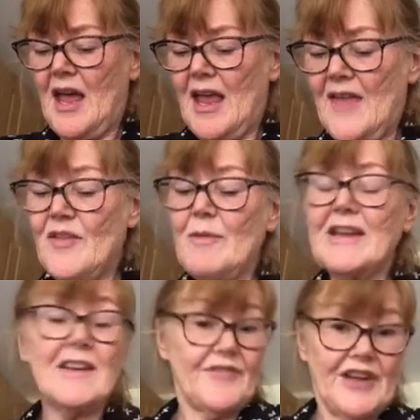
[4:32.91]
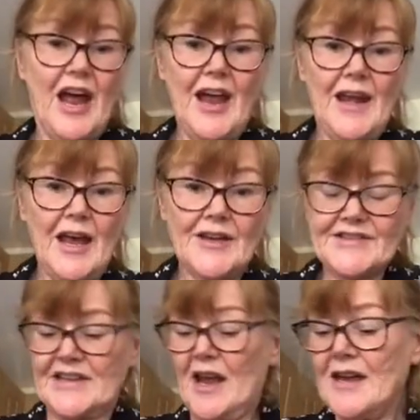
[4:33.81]
in the middle of the night
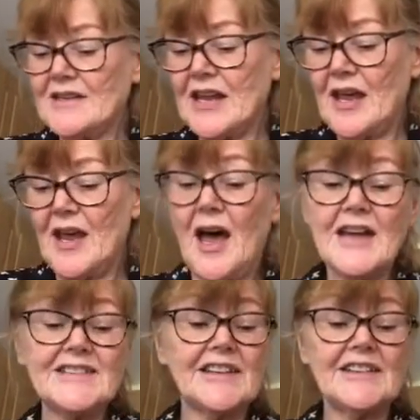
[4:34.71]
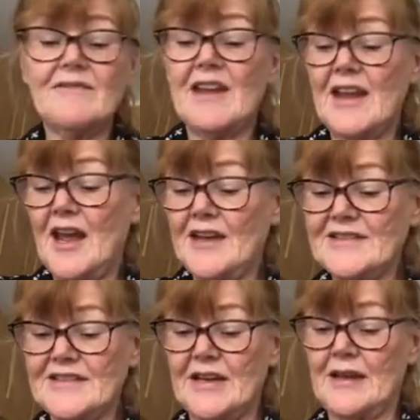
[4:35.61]
last night, I suddenly
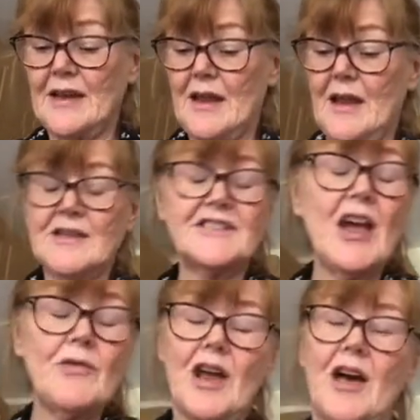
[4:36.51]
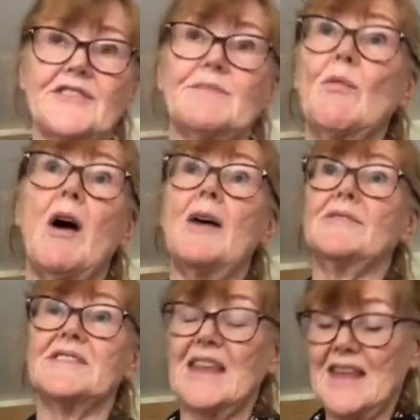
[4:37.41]
realised, don't ask me why I
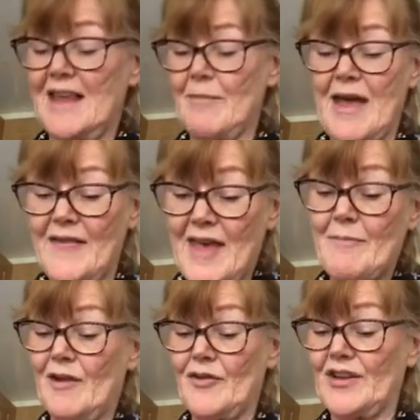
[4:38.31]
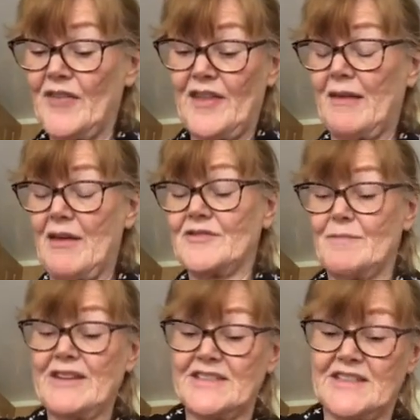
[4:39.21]
was thinking about that, but I've got nothing else
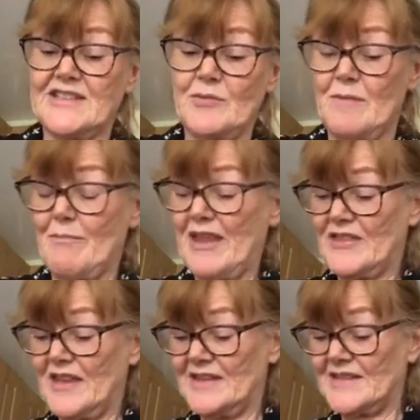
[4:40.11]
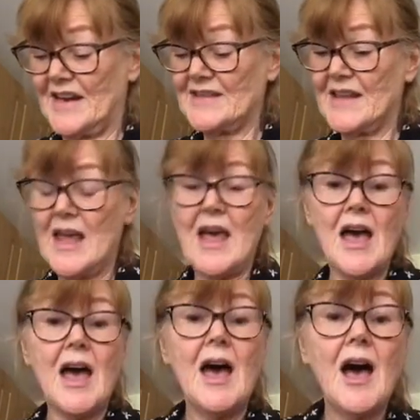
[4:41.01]
better to do in bed these days.
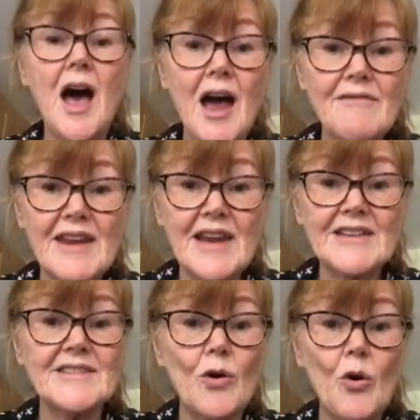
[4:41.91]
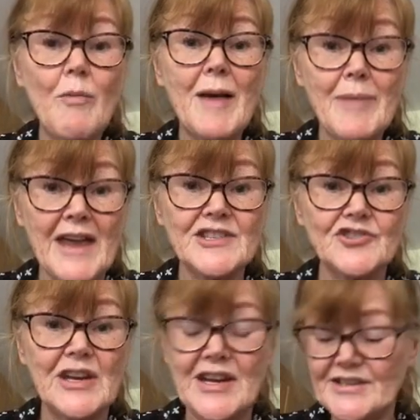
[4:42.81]
I realised that all my
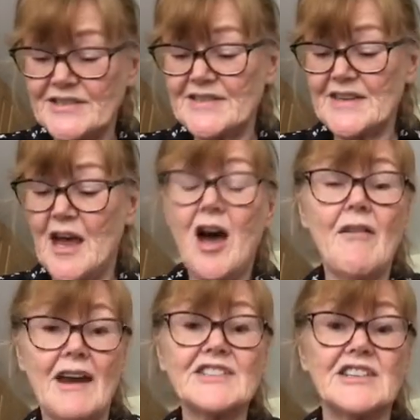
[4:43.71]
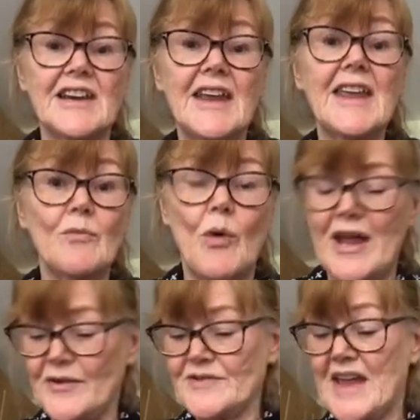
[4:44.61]
pastry cutters are actually in
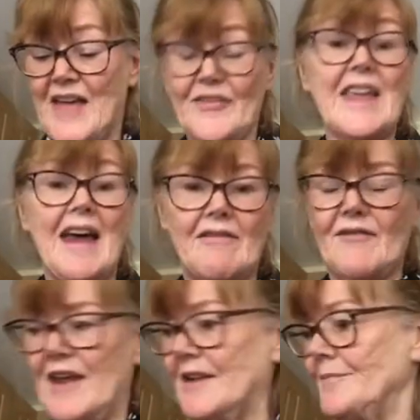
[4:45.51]
Wales at the caravan.